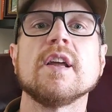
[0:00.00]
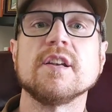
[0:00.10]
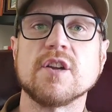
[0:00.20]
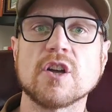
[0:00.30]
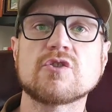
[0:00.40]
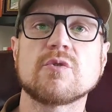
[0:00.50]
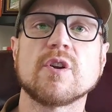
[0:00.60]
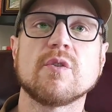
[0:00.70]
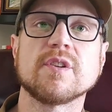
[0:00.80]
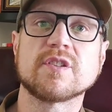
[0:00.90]

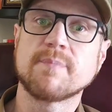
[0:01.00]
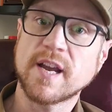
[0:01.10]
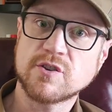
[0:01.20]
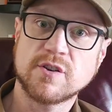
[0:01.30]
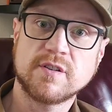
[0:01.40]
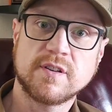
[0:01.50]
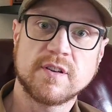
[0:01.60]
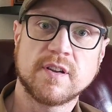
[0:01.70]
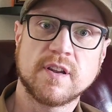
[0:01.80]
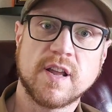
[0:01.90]
industrial inspection,
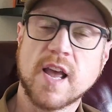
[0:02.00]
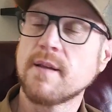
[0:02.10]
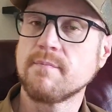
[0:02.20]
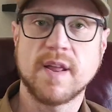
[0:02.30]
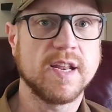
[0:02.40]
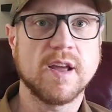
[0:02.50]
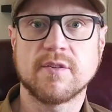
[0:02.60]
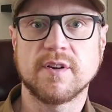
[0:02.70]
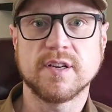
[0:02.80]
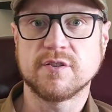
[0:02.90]
and many
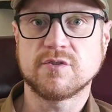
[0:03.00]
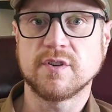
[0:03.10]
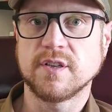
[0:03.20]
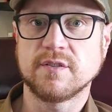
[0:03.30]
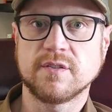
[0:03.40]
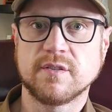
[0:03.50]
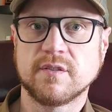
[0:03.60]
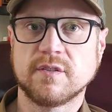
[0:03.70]
other industries.